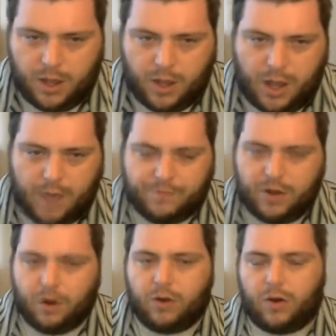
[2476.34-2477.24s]
If
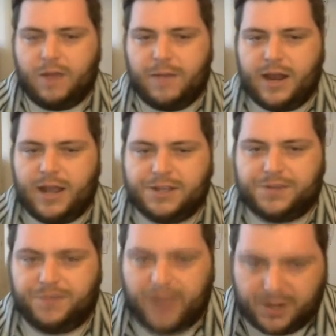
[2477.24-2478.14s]
your agreement is
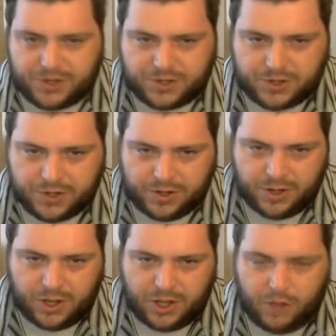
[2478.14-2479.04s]
fixed,
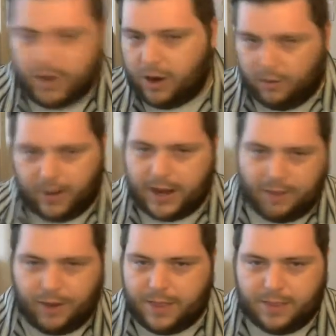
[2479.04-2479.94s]
you can already
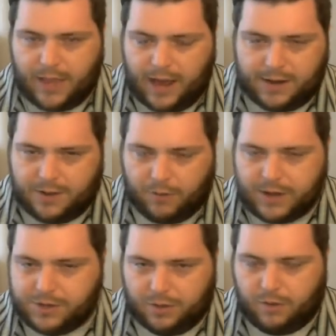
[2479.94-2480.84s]
end the
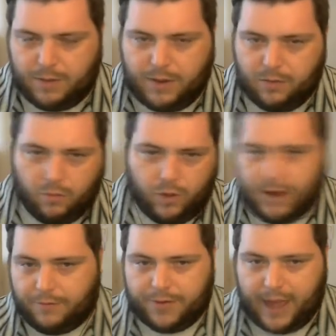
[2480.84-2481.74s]
rental agreement
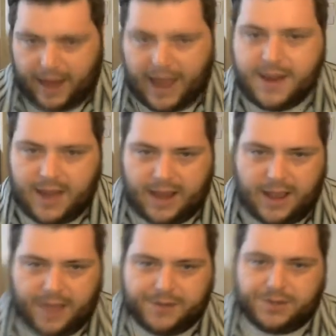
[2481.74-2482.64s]
whenever that end date
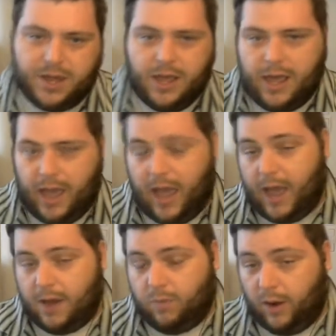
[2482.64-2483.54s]
is.
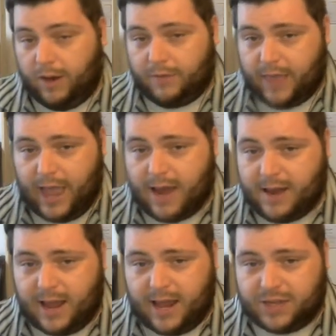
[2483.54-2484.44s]
And whatever the end
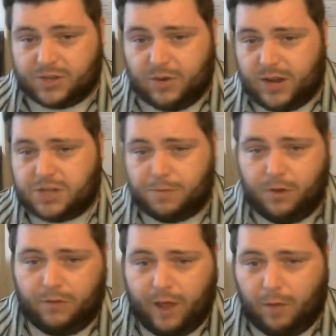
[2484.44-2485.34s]
date is, you need to
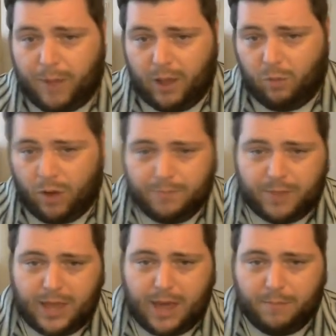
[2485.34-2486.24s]
move out by 1
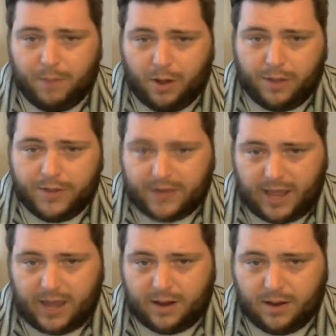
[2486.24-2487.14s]
p.m. on the
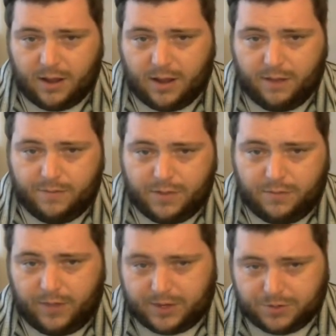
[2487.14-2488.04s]
date of the
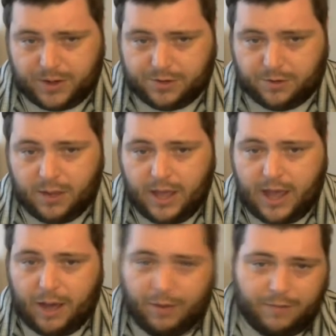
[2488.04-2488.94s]
fixed rental.
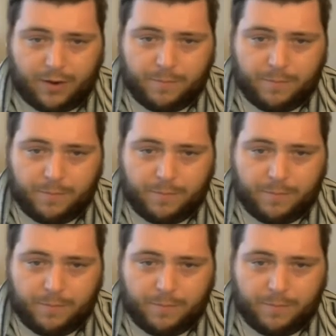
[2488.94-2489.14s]
However,